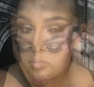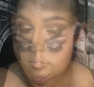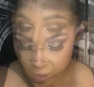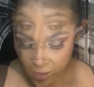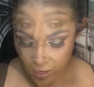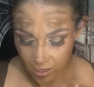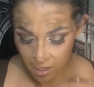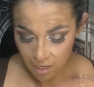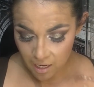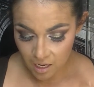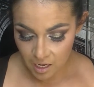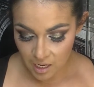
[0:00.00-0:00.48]

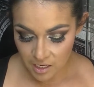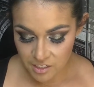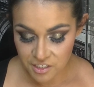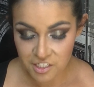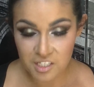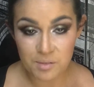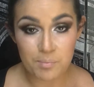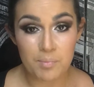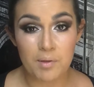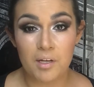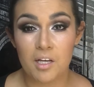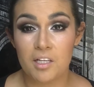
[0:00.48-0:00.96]
And
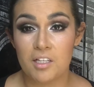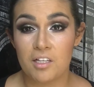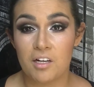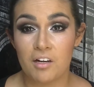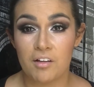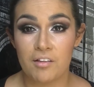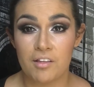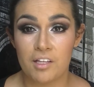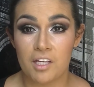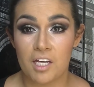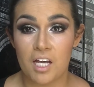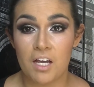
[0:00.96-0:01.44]
just because I
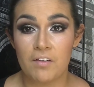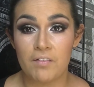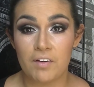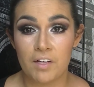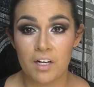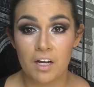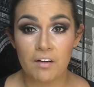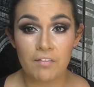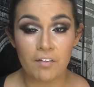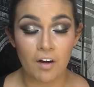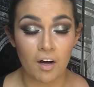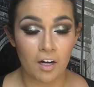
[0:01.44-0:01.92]
don't think I have
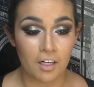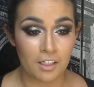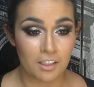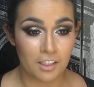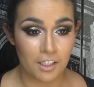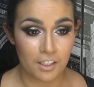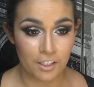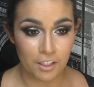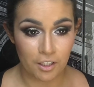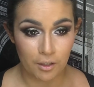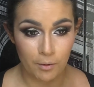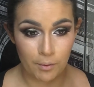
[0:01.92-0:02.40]
enough
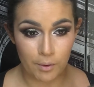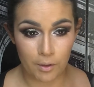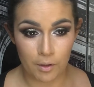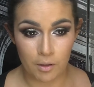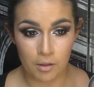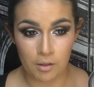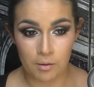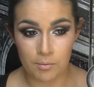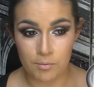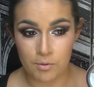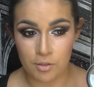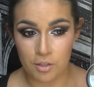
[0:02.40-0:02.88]
highlighter going
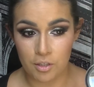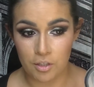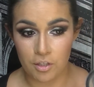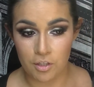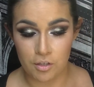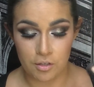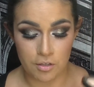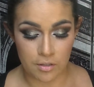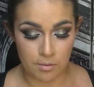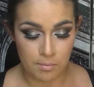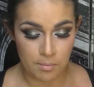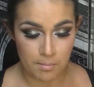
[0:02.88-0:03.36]
on, I'm just going to
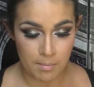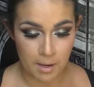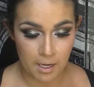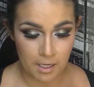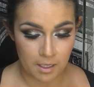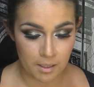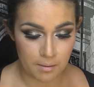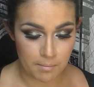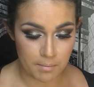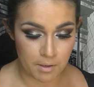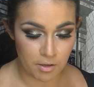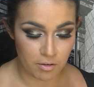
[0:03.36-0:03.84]
use
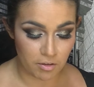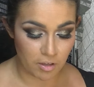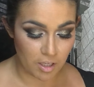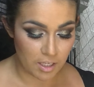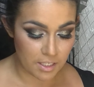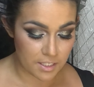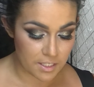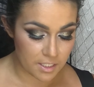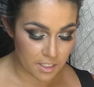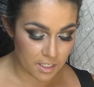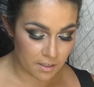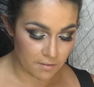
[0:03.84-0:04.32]
MAC
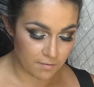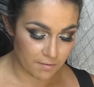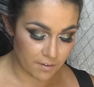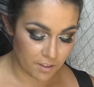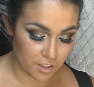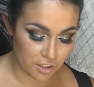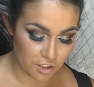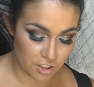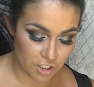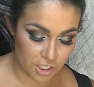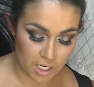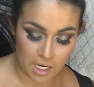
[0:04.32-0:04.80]
Mineralized Skin
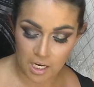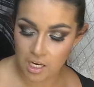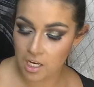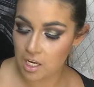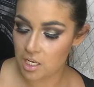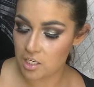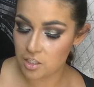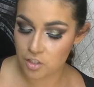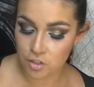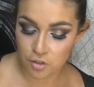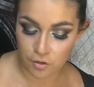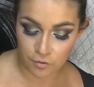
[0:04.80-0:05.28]
Finish
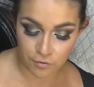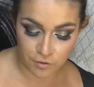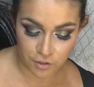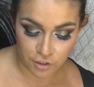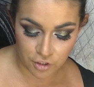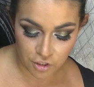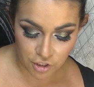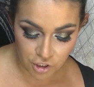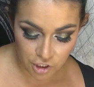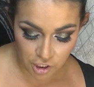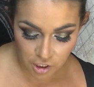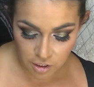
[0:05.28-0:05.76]
in Soft
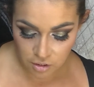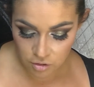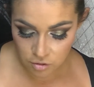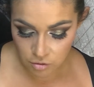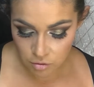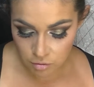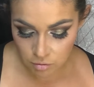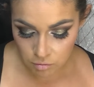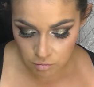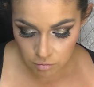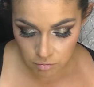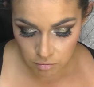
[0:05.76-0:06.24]
and
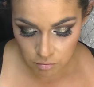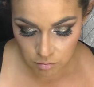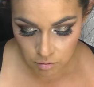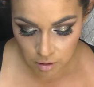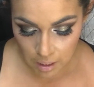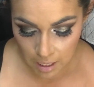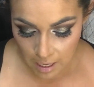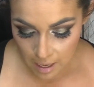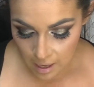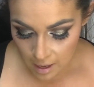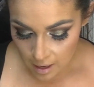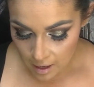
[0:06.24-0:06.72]
Gentle,
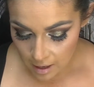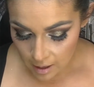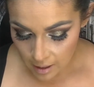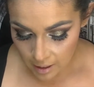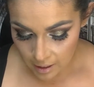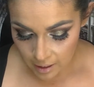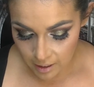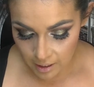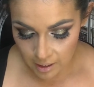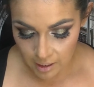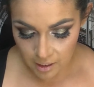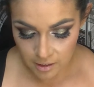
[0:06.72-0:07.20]

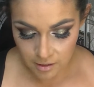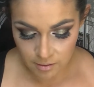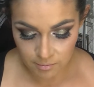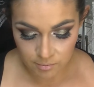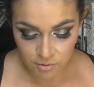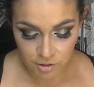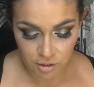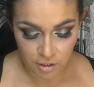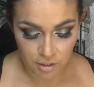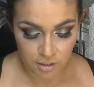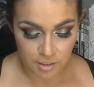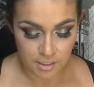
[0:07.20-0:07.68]
and I'm
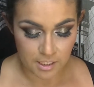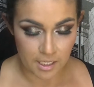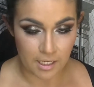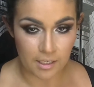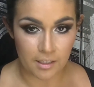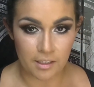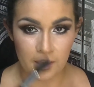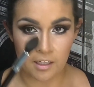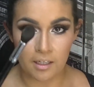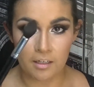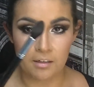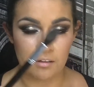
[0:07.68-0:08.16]
just going to
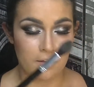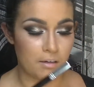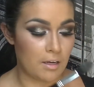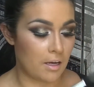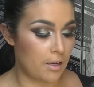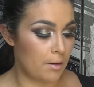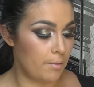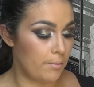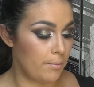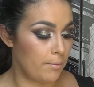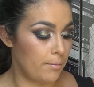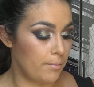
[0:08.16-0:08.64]
take that
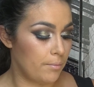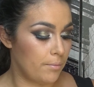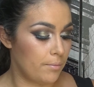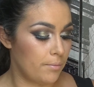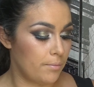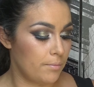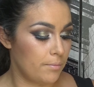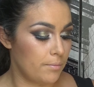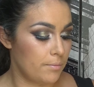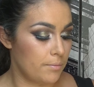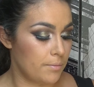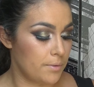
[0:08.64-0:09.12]

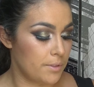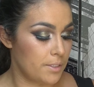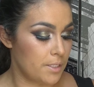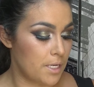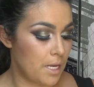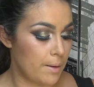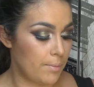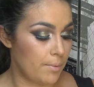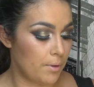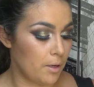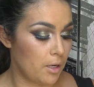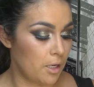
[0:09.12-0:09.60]

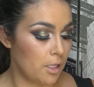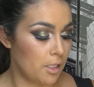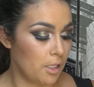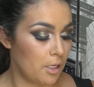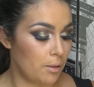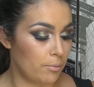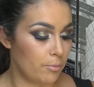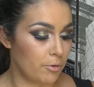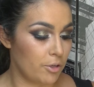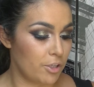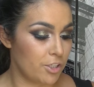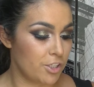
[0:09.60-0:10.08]
tapered
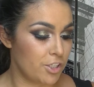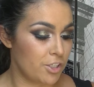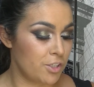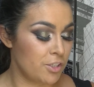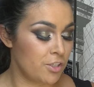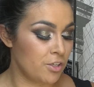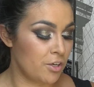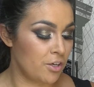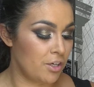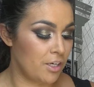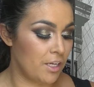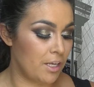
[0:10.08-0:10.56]
highlighter brush, you
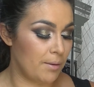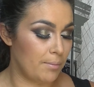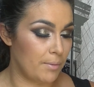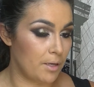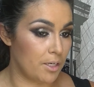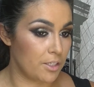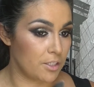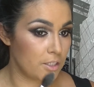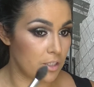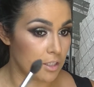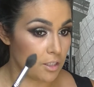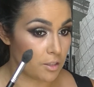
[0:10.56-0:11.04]
don't need
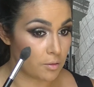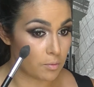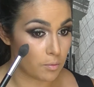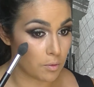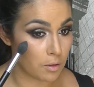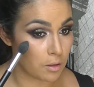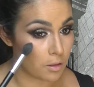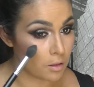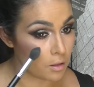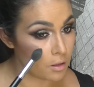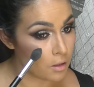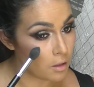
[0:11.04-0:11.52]
much of this
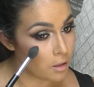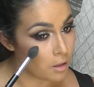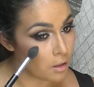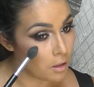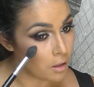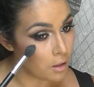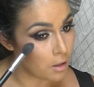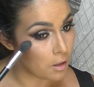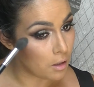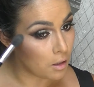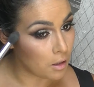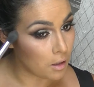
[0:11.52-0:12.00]
one,
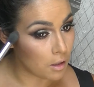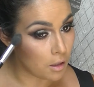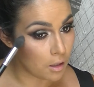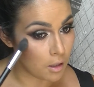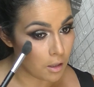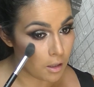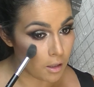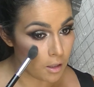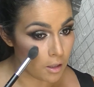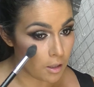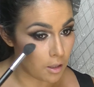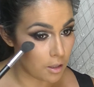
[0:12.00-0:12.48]

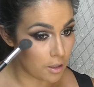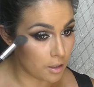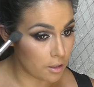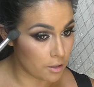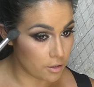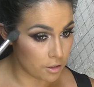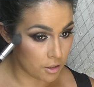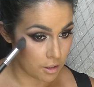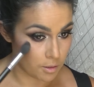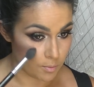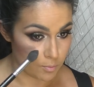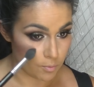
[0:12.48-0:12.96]

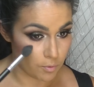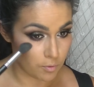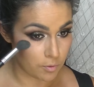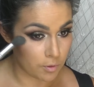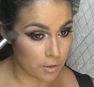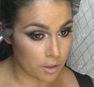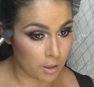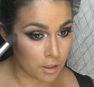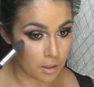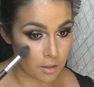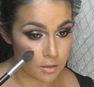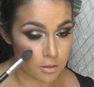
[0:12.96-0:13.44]
and just put
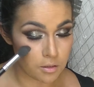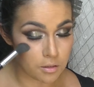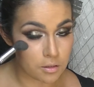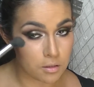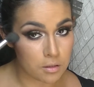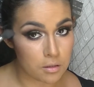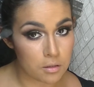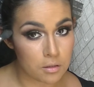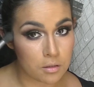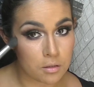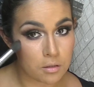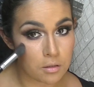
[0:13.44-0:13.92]

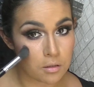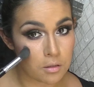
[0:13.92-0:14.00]
that